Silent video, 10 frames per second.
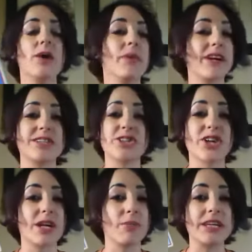because you're
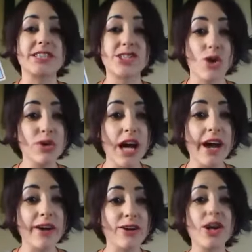going to be so
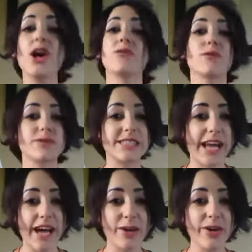tired from
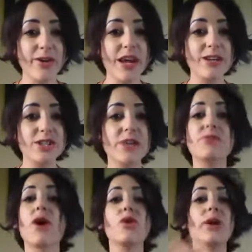scattering your energy
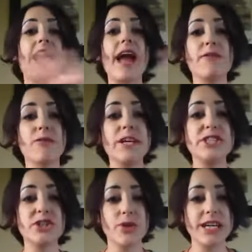following every
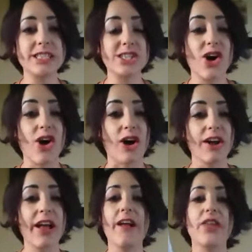shooting star